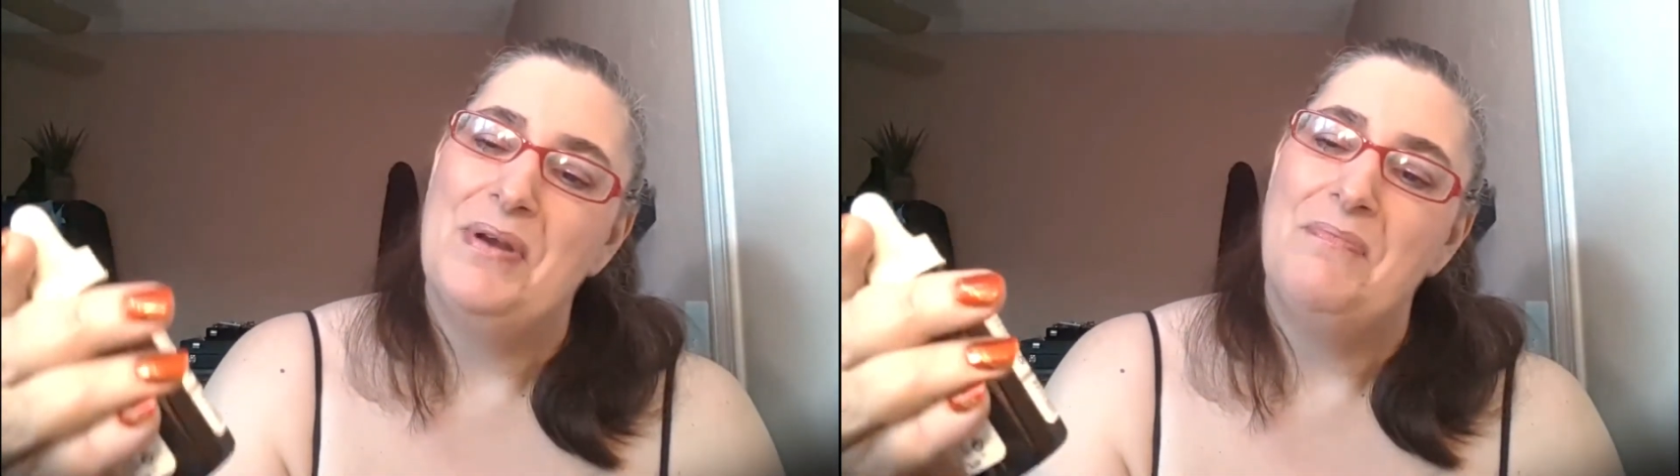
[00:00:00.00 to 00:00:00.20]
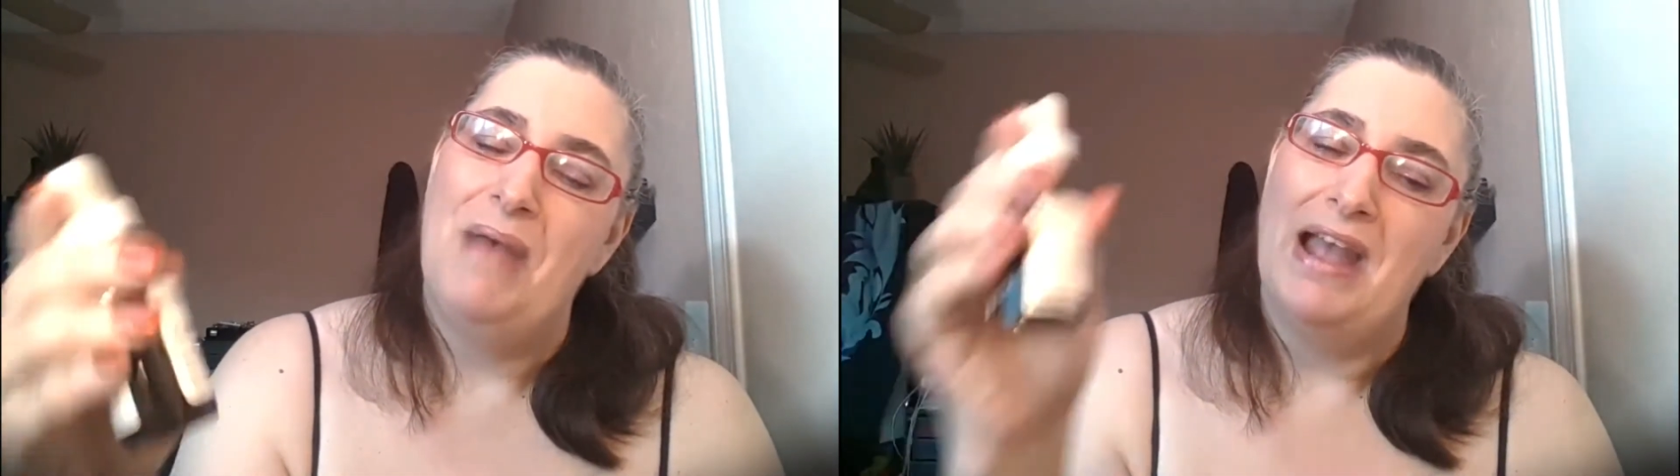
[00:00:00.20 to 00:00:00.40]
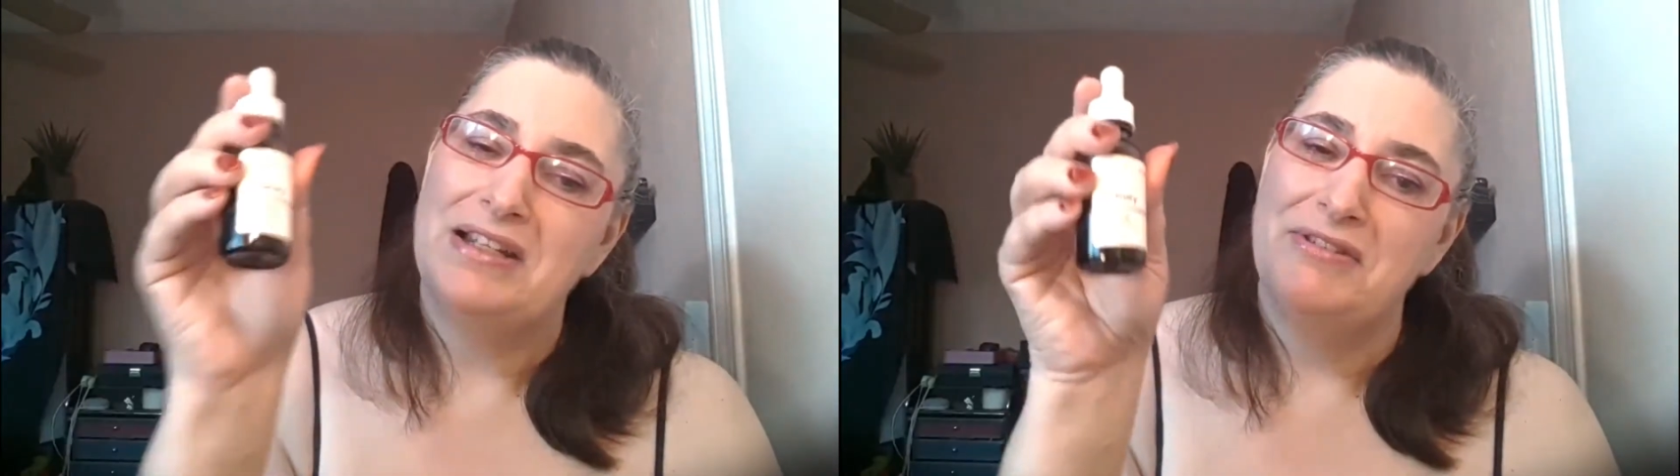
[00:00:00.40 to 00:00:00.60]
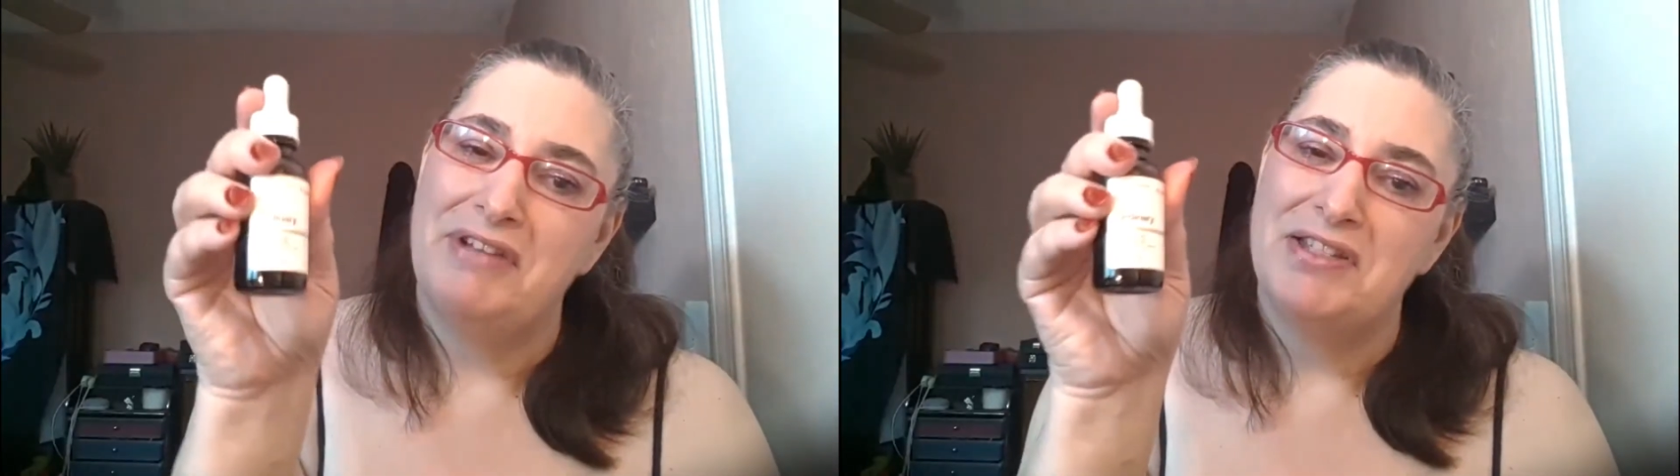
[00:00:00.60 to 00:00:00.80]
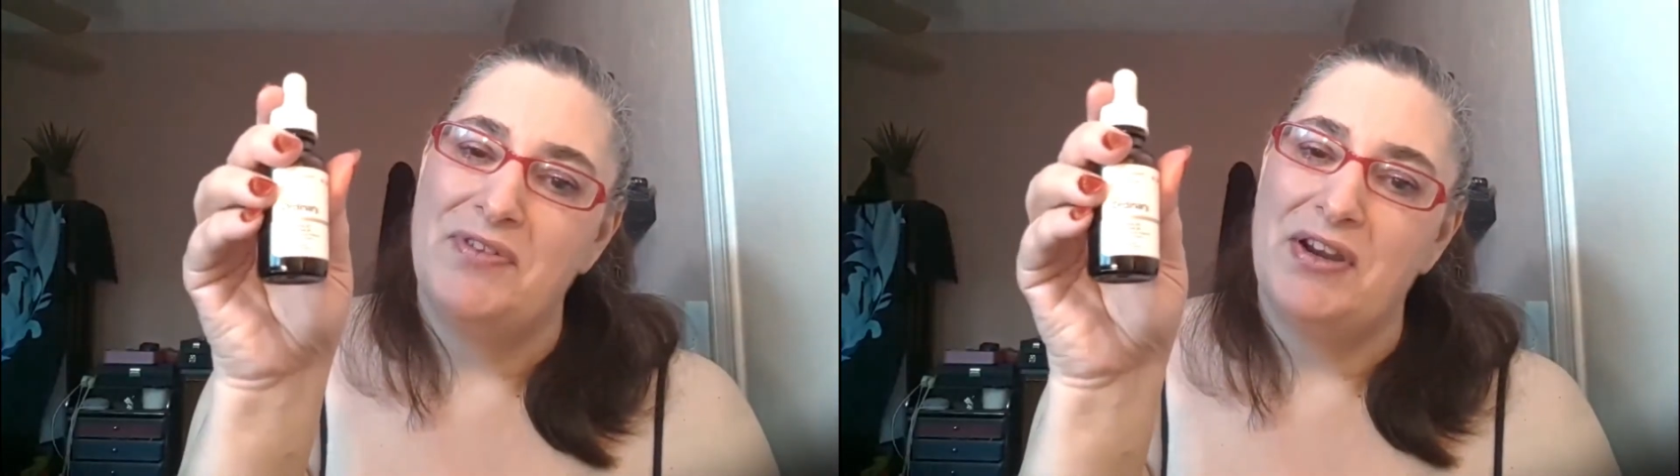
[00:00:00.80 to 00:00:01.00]
But back
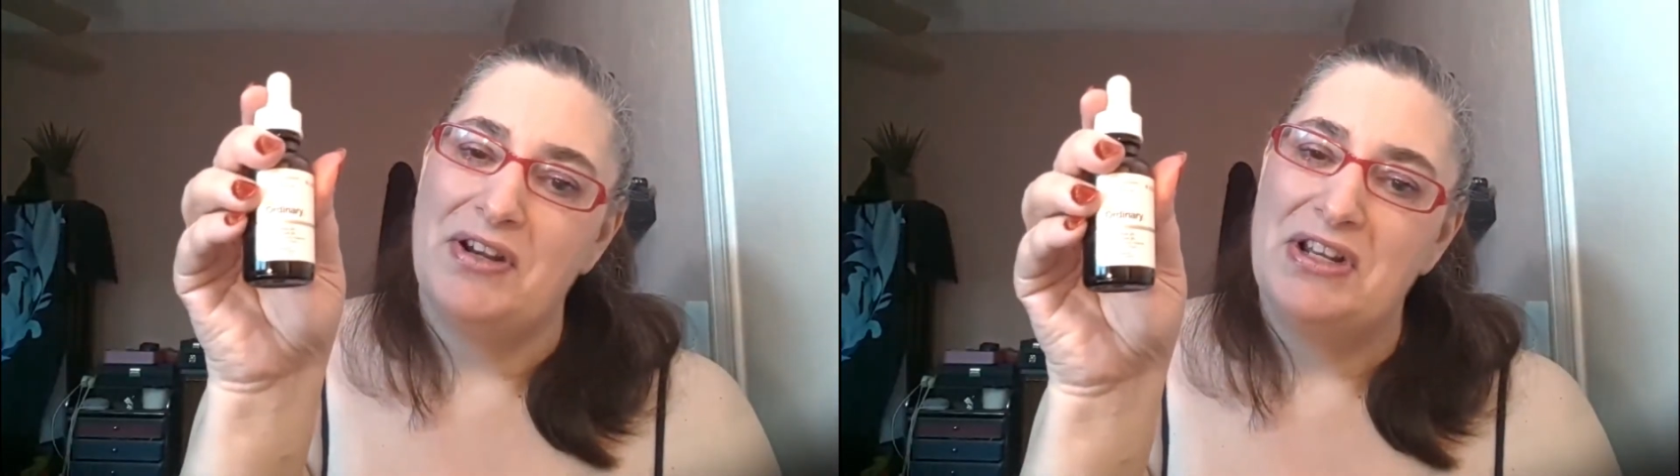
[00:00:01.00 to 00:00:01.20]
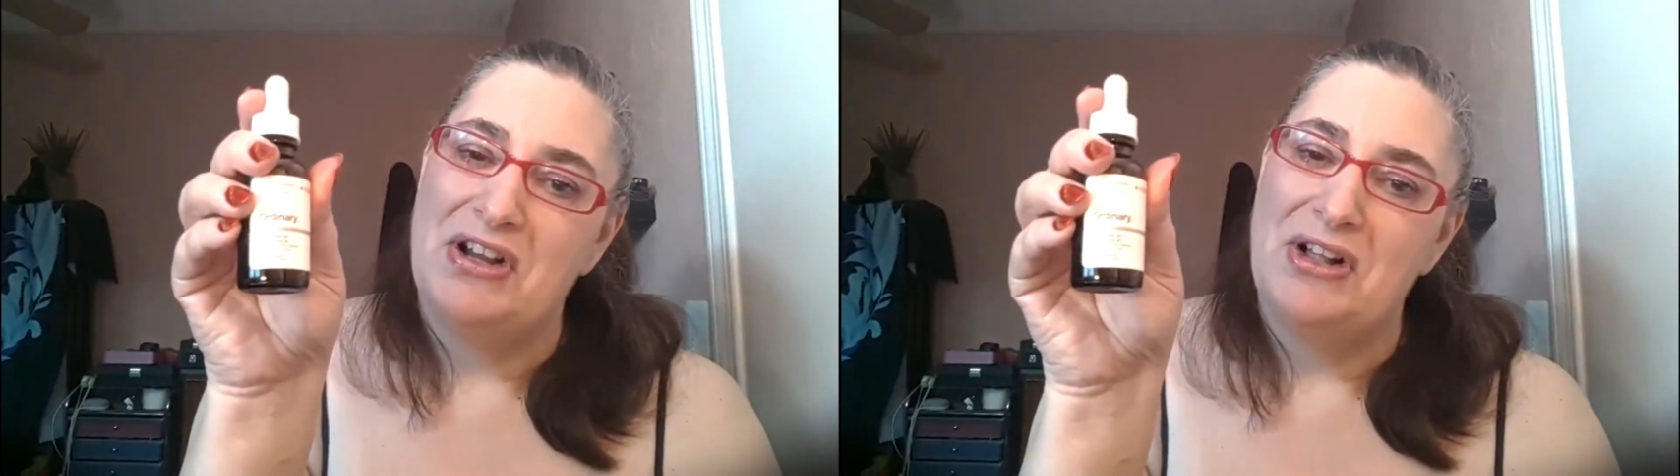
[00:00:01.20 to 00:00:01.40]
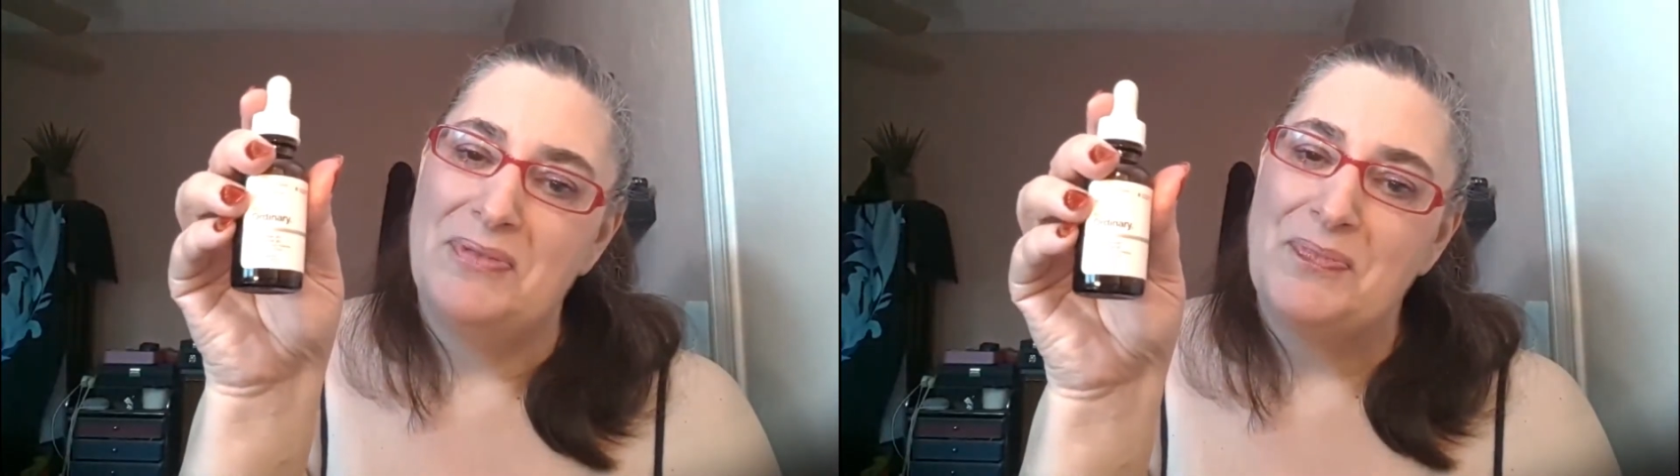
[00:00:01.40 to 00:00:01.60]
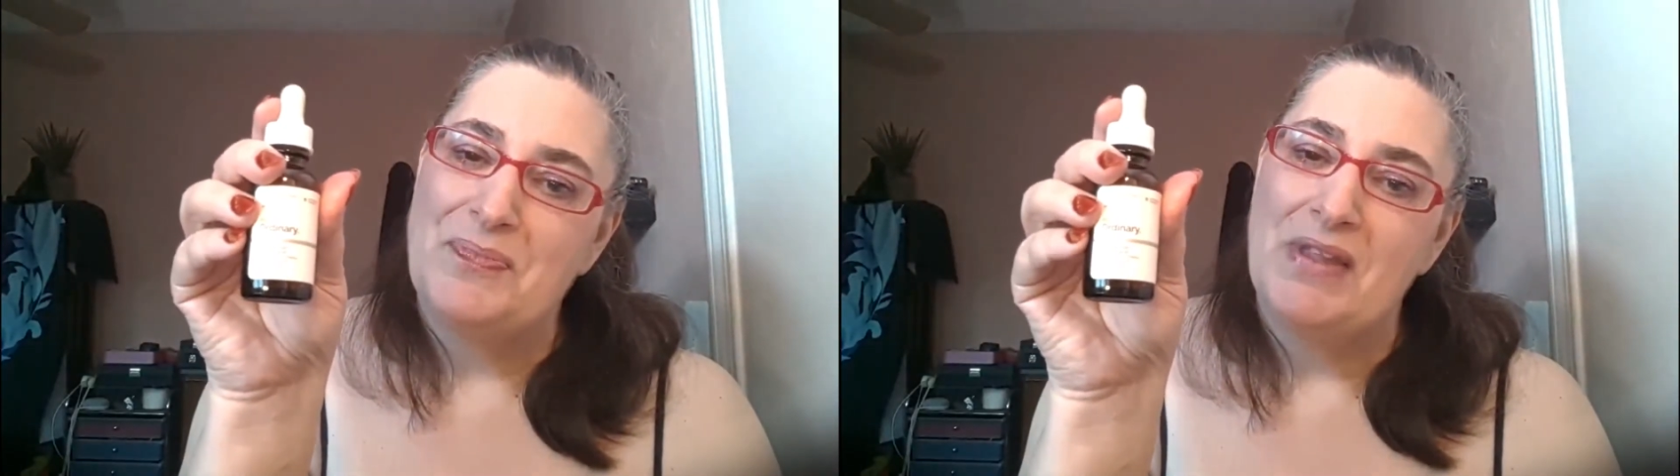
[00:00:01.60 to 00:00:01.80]
to resveratrol.